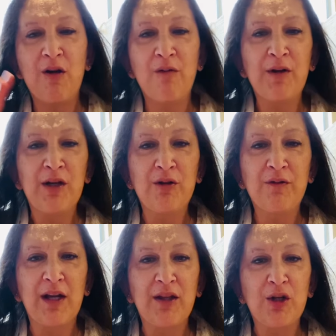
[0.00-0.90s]
Over here you
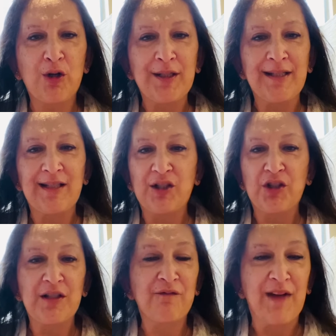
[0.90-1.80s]
got the narcissist just